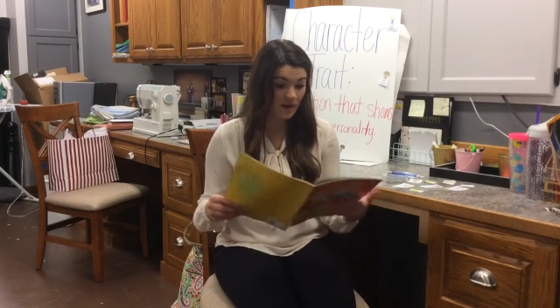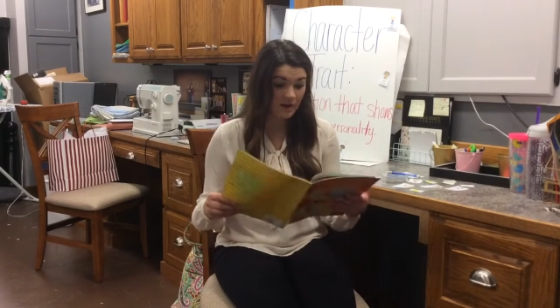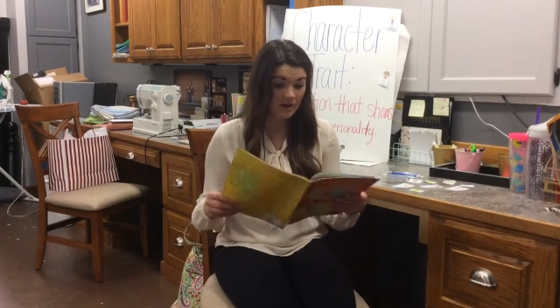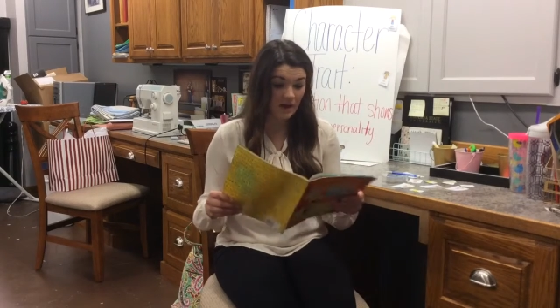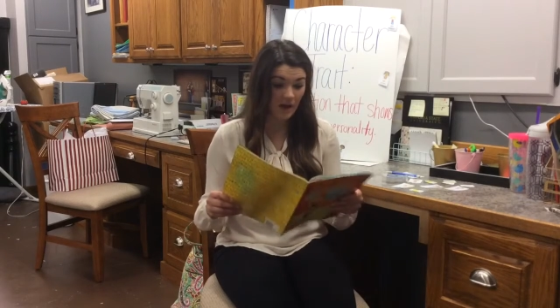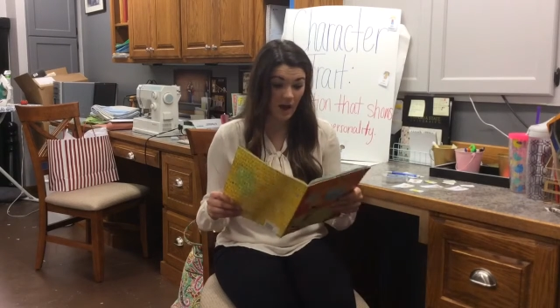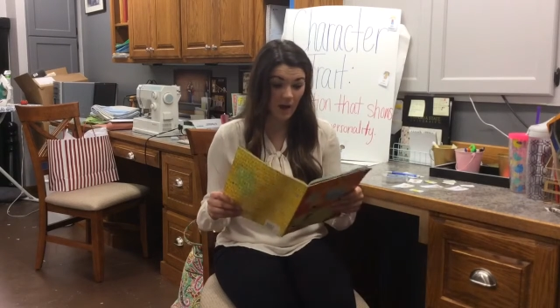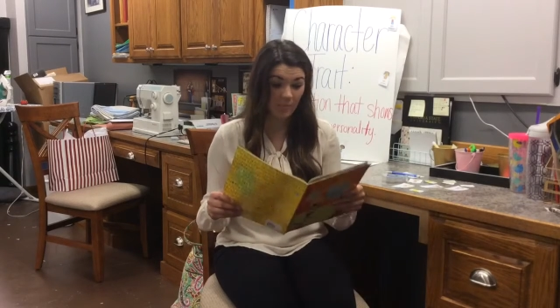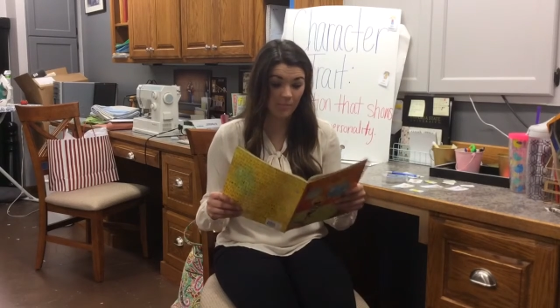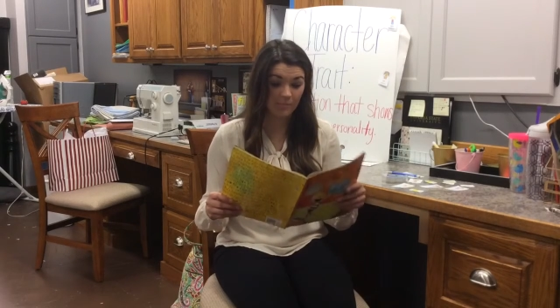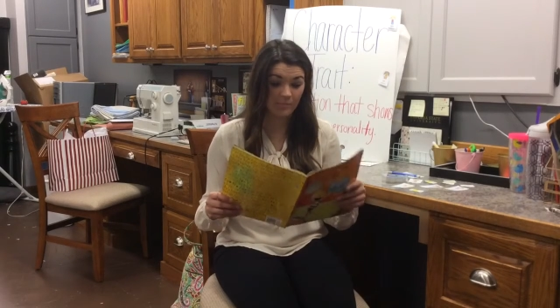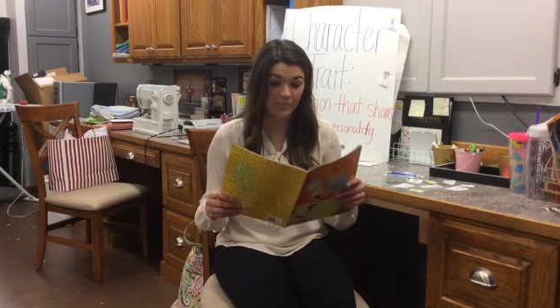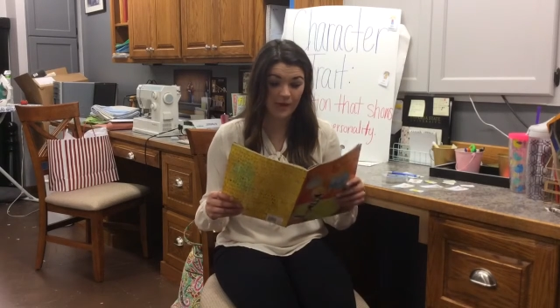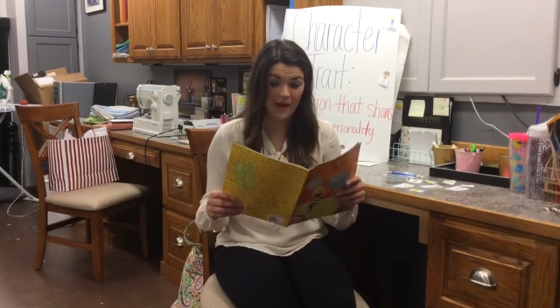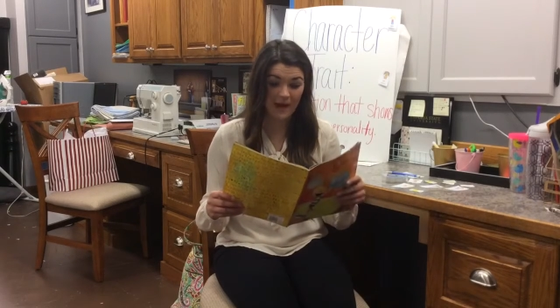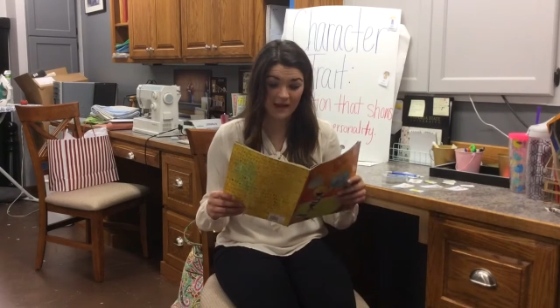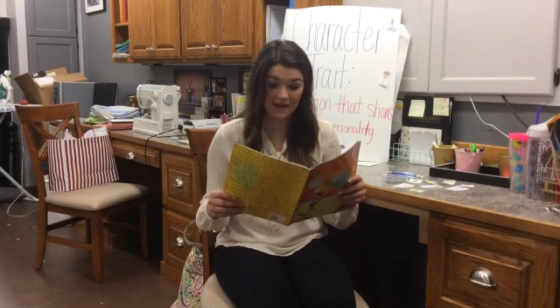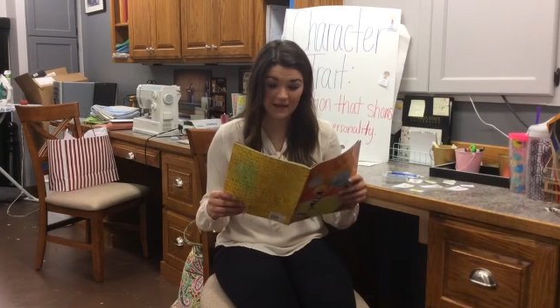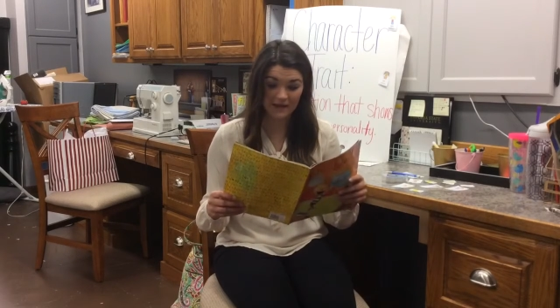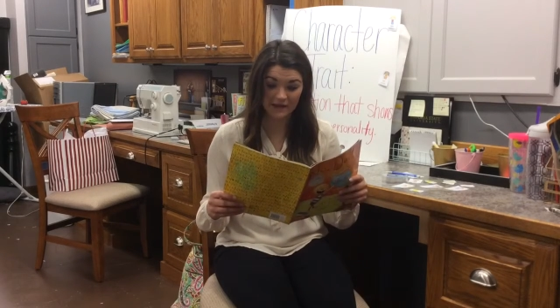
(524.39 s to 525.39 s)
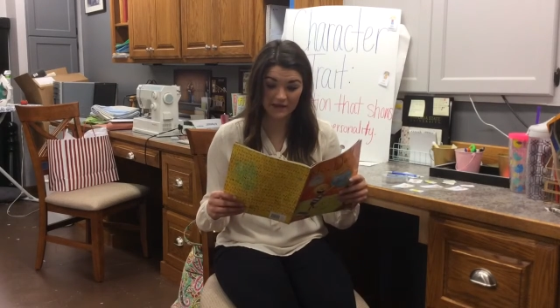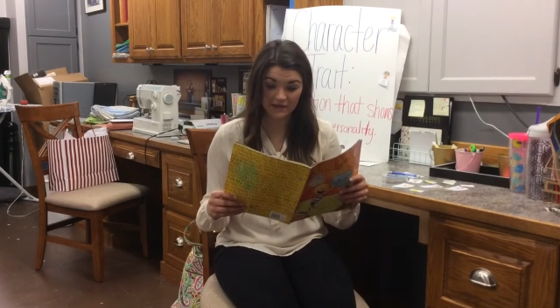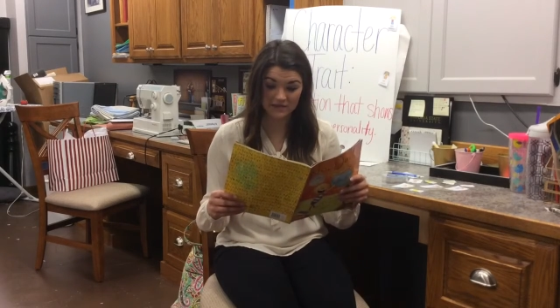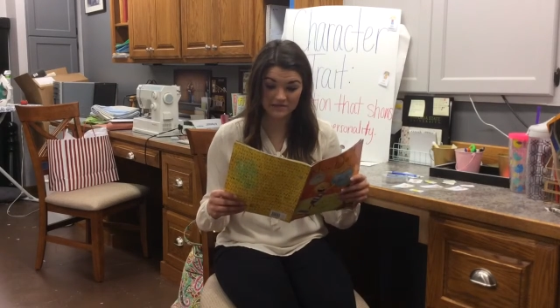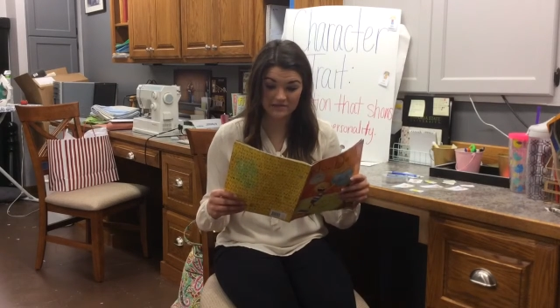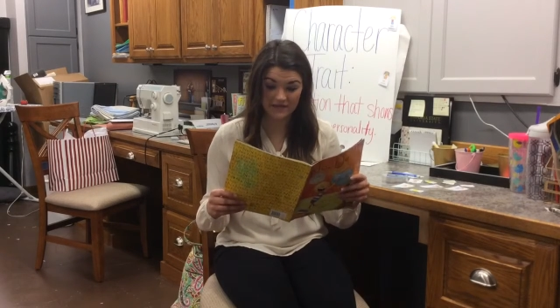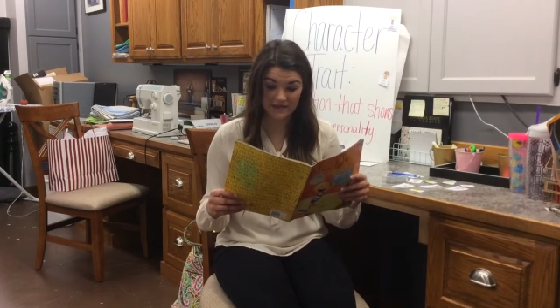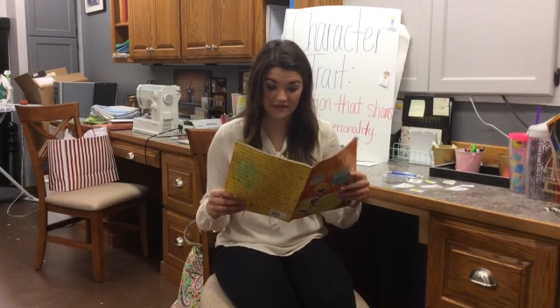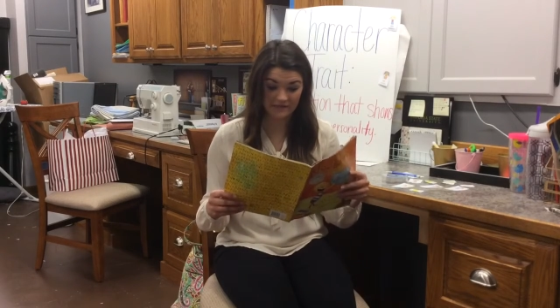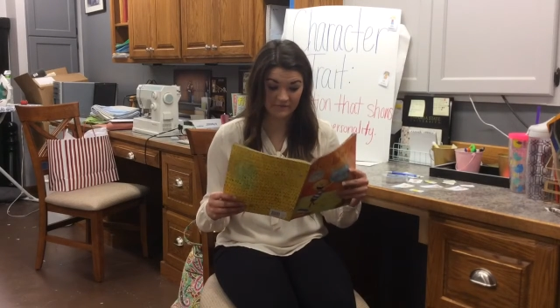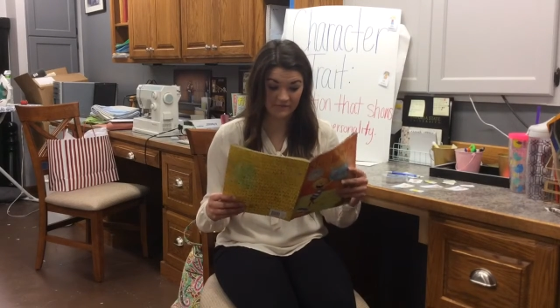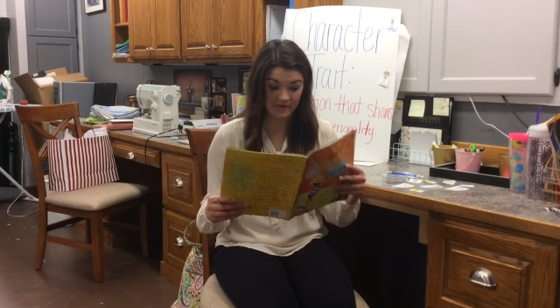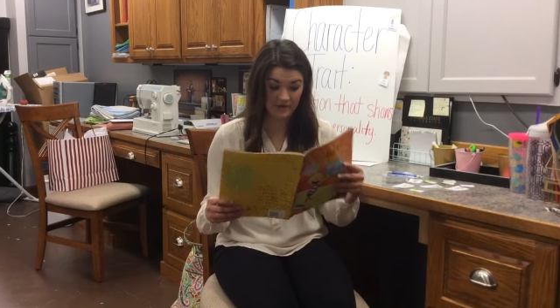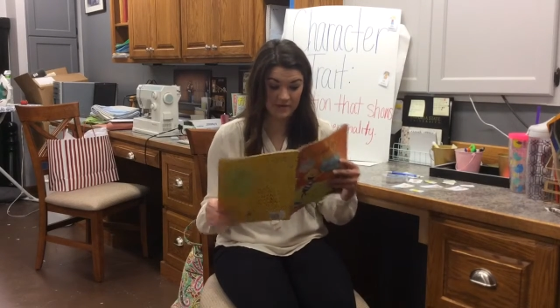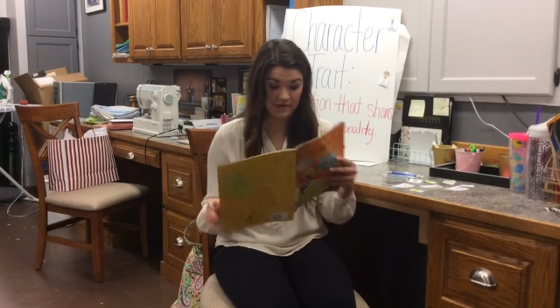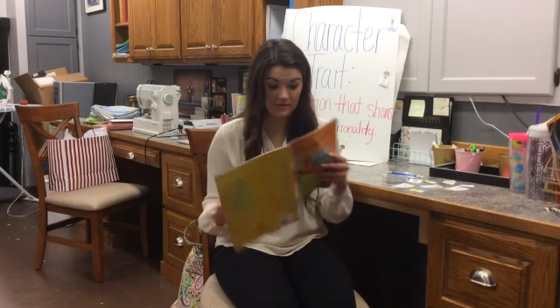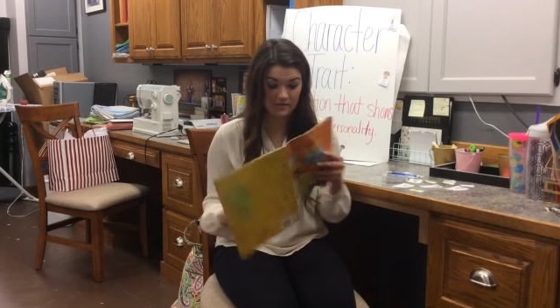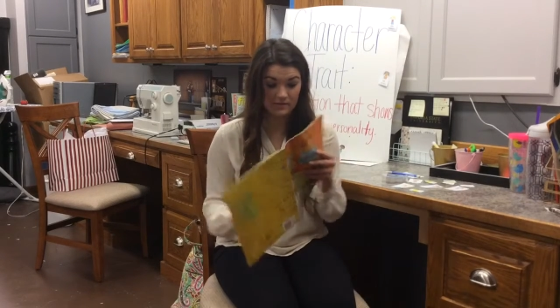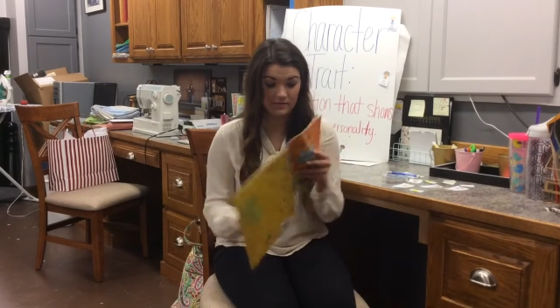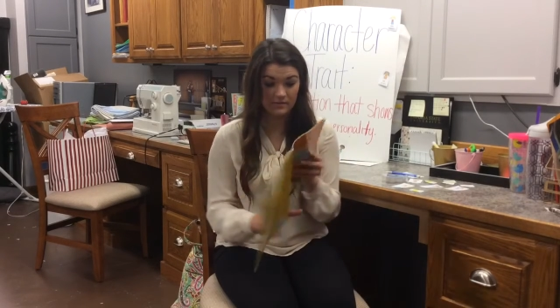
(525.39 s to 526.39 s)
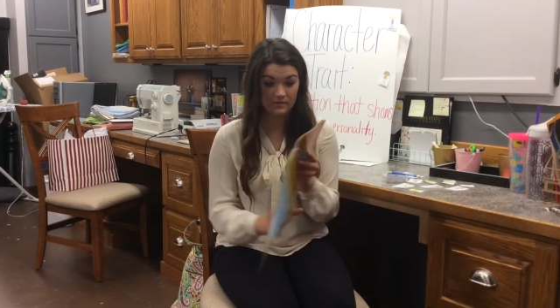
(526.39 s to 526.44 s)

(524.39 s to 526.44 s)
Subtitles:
Come back here, David.